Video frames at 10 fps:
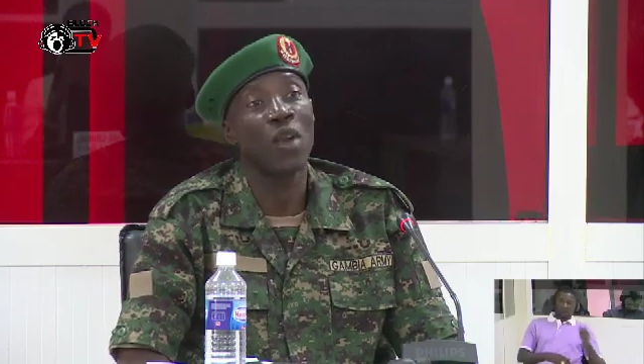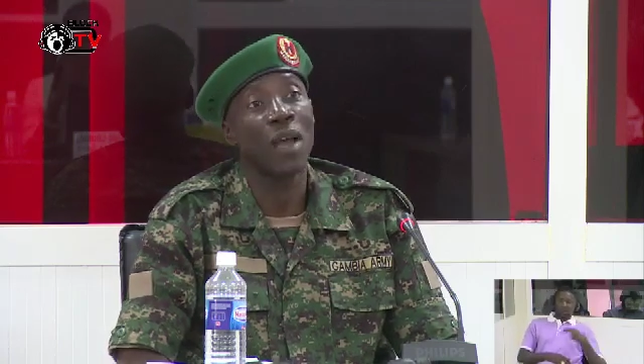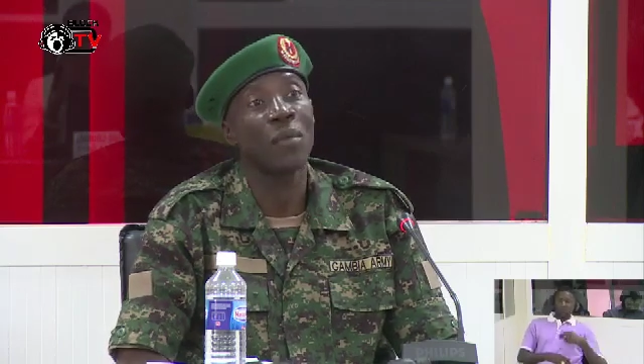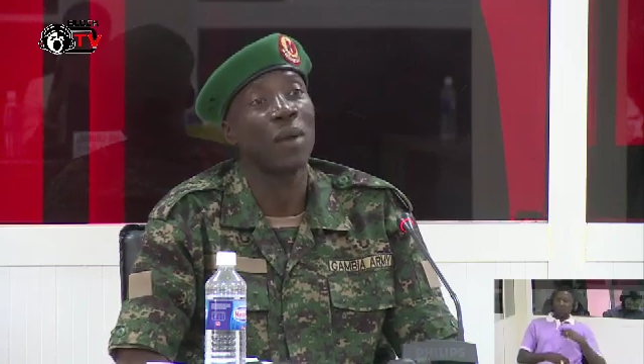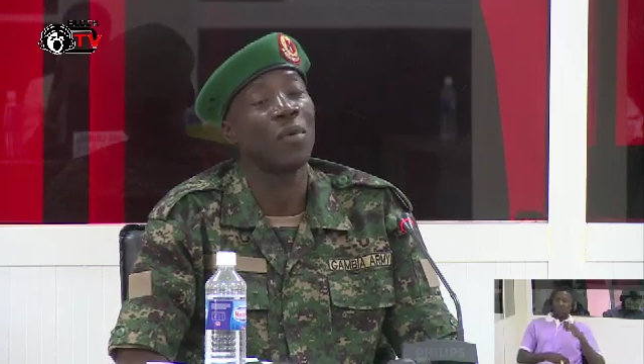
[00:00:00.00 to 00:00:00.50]
to
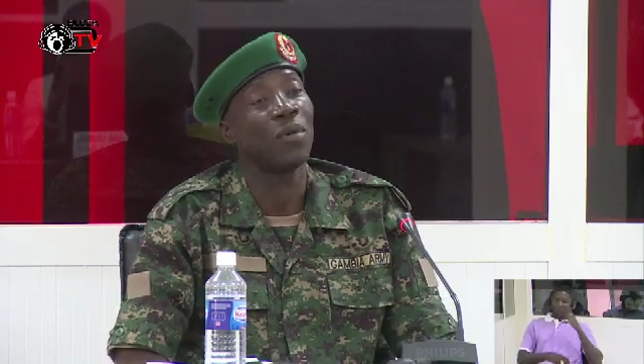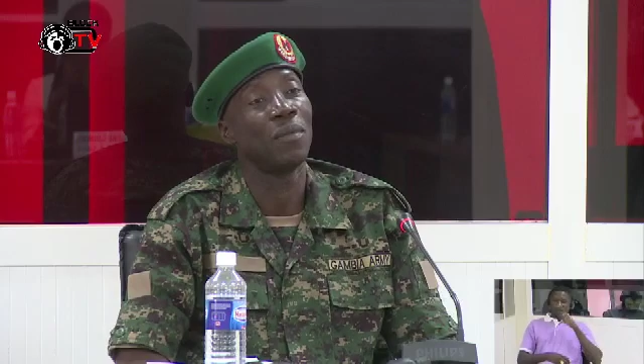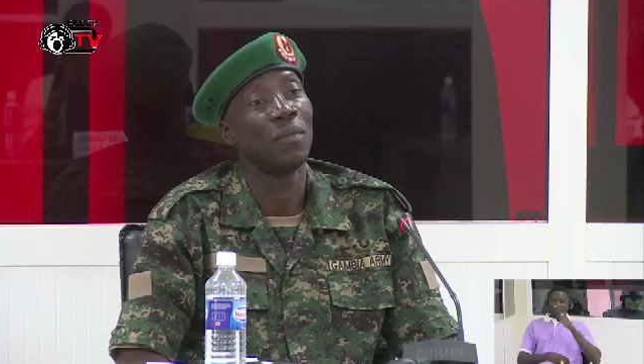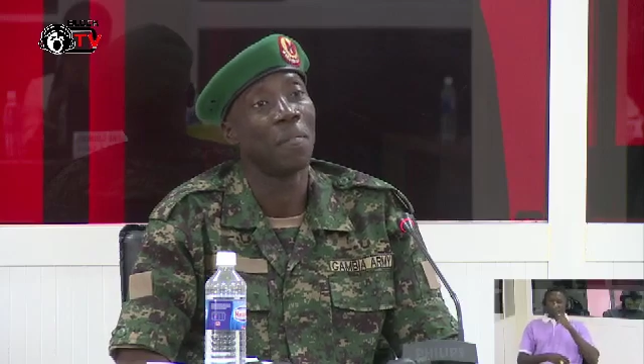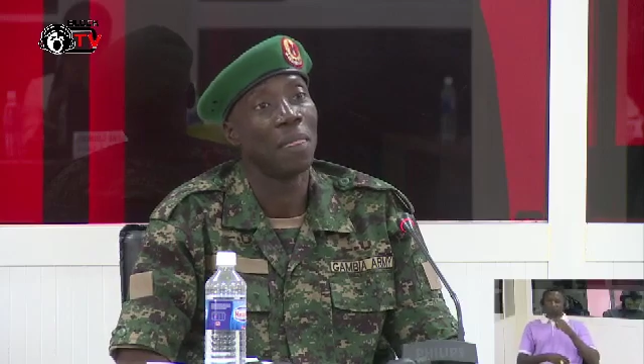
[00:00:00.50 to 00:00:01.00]
call
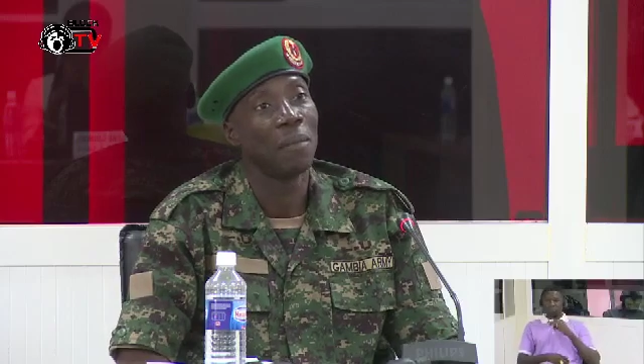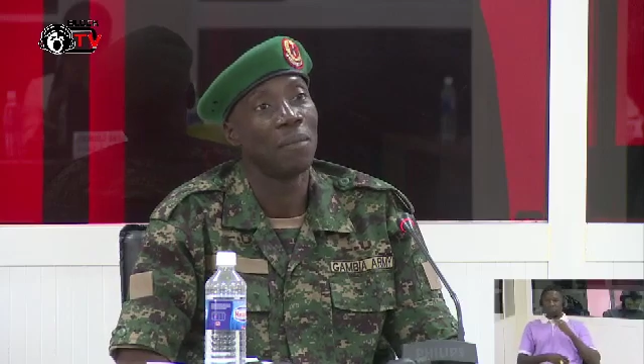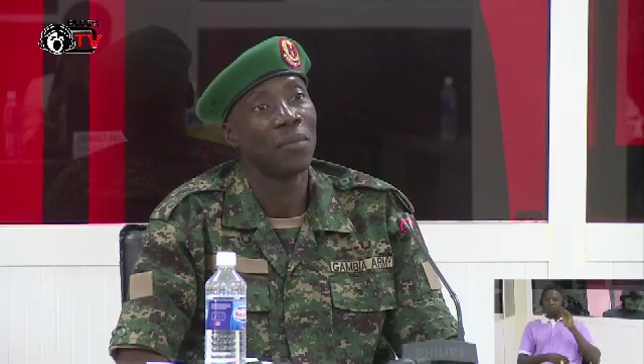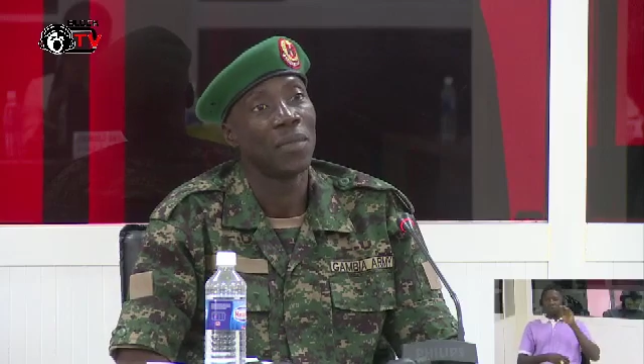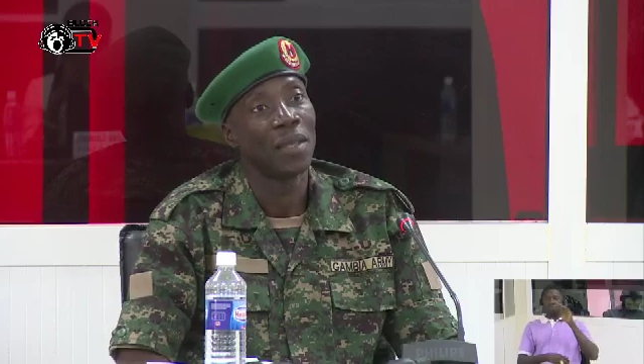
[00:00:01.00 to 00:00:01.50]
Almamo.
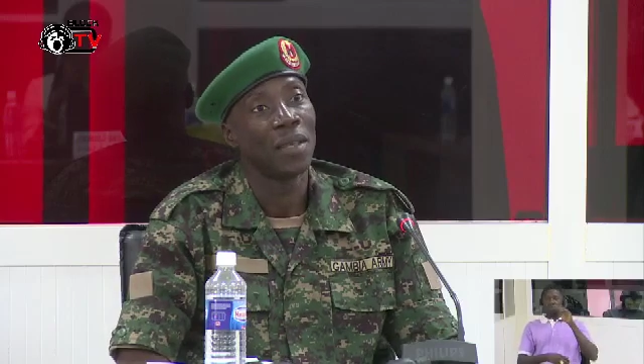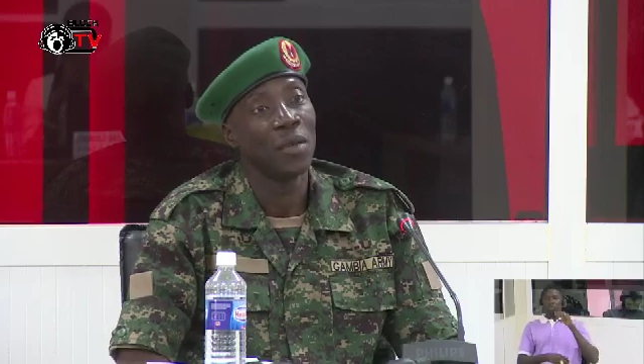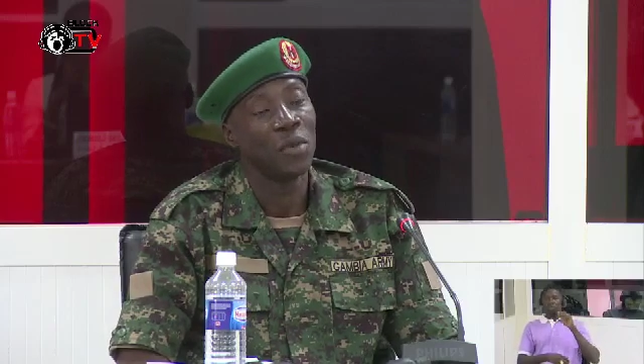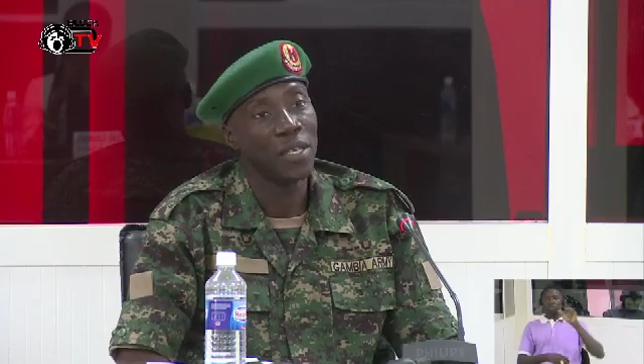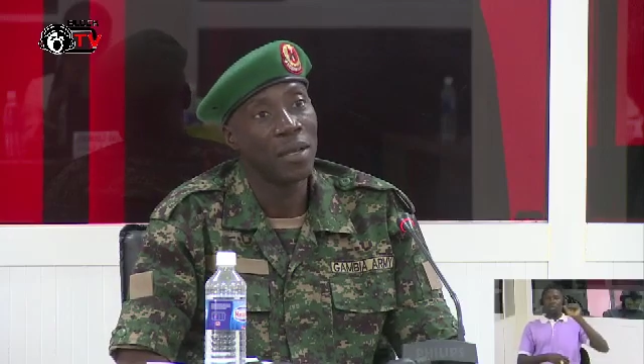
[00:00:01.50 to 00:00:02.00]

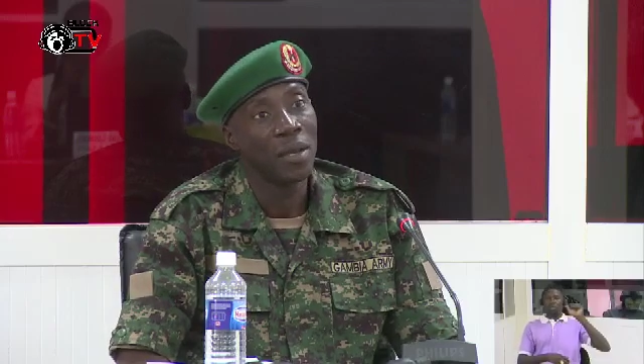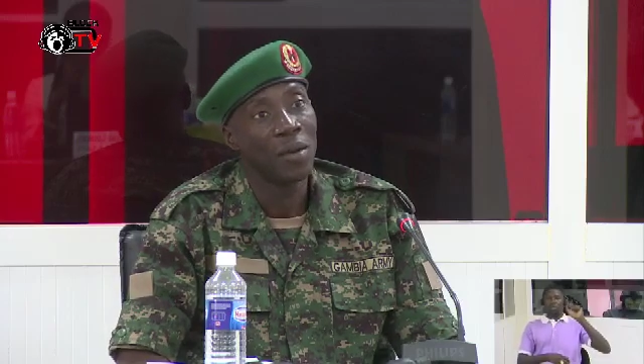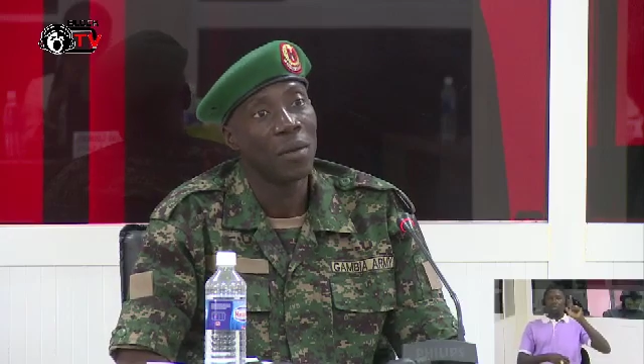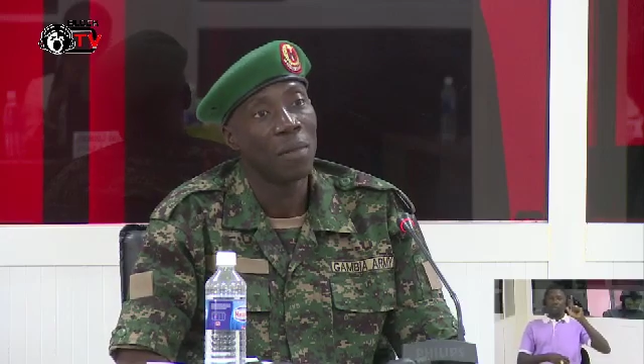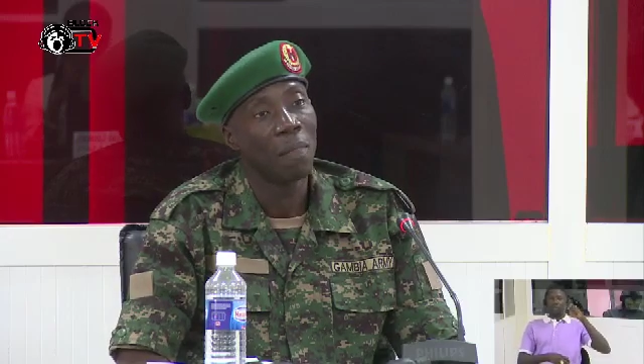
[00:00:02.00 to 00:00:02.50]
You
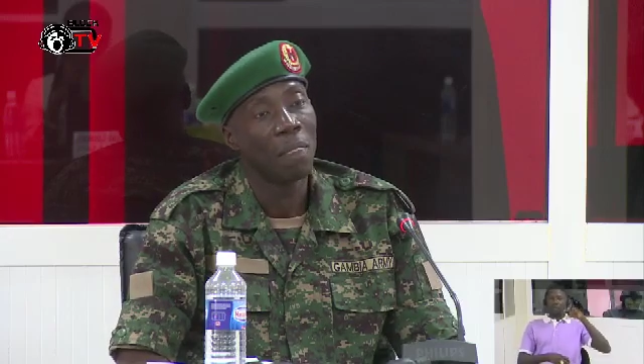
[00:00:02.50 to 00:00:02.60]
see?